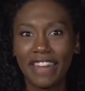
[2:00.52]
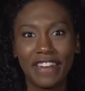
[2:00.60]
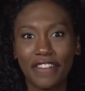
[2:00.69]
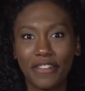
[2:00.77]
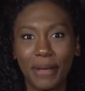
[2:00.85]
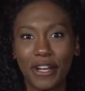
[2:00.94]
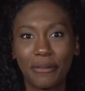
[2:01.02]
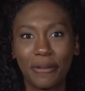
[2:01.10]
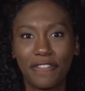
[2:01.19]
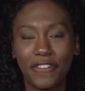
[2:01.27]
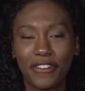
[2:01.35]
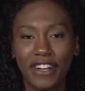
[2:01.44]
had never met her
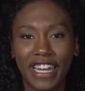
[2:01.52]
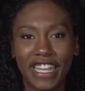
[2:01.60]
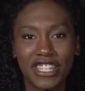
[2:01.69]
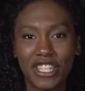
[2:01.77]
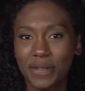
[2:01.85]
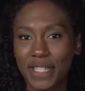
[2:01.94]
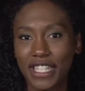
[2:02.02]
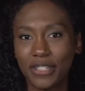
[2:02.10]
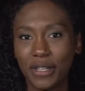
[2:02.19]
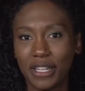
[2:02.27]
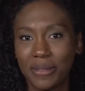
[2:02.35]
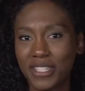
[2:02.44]
before, and she was like
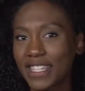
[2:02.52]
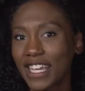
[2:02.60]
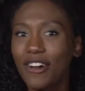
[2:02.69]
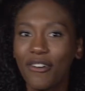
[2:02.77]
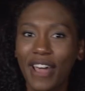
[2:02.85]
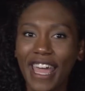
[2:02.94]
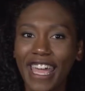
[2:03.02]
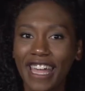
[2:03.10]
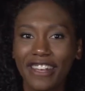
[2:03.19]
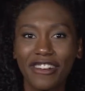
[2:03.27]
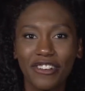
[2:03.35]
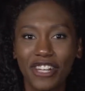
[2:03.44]
tweeting me. She's like, oh, hey, I
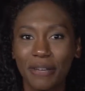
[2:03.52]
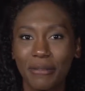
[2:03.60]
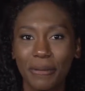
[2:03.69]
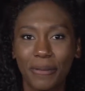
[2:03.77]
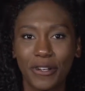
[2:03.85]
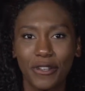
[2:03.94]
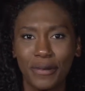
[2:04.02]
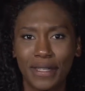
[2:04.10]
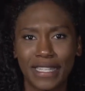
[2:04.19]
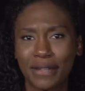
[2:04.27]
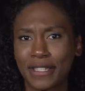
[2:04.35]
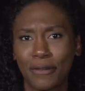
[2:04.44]
hear you're coming to Purdue, because
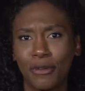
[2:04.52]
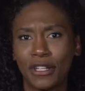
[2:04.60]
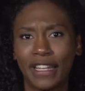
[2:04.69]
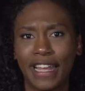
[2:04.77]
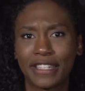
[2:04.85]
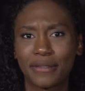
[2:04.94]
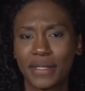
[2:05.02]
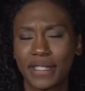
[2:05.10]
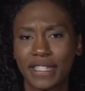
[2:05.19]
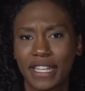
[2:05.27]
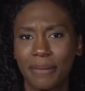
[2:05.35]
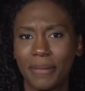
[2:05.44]
I was like one of the last ones
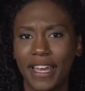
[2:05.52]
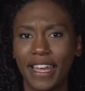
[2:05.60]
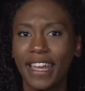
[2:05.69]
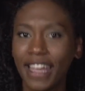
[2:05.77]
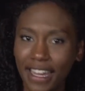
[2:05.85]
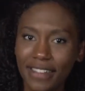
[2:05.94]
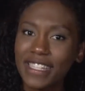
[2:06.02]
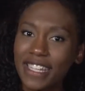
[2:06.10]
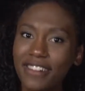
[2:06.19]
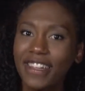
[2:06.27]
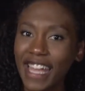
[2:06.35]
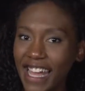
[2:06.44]
to commit. I was like,
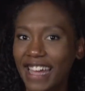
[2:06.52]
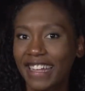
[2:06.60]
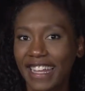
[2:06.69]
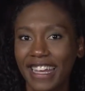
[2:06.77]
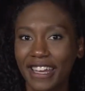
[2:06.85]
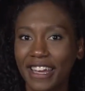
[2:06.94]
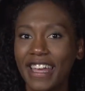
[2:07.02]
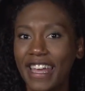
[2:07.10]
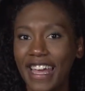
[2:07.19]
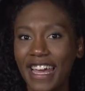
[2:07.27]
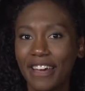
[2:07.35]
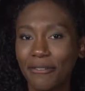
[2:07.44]
oh yeah, like
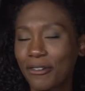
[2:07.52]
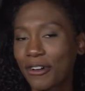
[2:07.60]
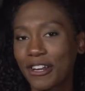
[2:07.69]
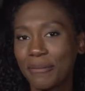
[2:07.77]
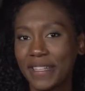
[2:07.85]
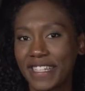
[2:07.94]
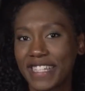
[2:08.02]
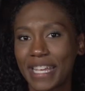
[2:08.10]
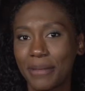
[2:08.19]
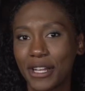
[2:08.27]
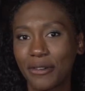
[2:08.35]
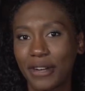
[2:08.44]
we're gonna be the
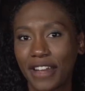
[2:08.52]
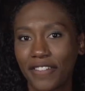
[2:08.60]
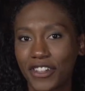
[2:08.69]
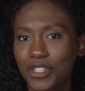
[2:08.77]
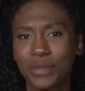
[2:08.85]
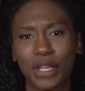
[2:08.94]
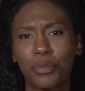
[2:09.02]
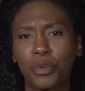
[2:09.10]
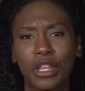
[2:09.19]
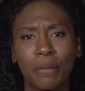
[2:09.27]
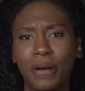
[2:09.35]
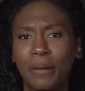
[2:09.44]
same year or whatever. She's like
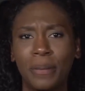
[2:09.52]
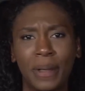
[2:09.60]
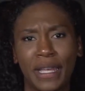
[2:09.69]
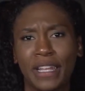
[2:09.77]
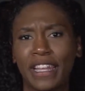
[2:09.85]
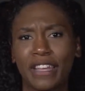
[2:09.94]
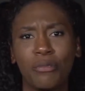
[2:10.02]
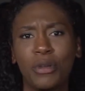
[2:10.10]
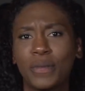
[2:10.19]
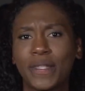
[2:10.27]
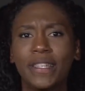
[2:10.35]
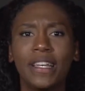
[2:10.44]
really bubbly. Like
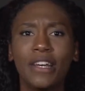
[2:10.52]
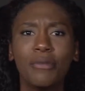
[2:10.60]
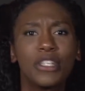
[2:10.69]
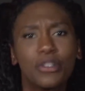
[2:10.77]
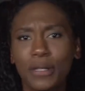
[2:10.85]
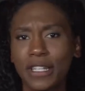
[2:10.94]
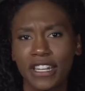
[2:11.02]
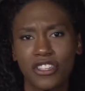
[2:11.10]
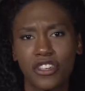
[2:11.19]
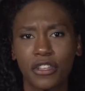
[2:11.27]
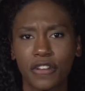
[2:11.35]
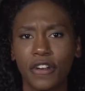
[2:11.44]
we tweeted each
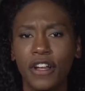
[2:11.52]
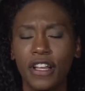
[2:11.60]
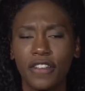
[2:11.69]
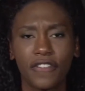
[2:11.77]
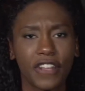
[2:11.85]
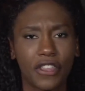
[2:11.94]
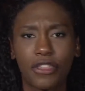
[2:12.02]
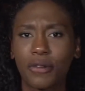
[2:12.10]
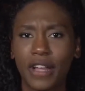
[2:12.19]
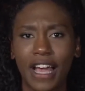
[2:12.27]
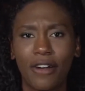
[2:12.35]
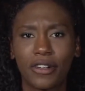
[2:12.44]
other for like
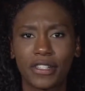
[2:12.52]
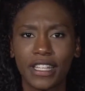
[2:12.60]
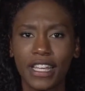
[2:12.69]
3 hours,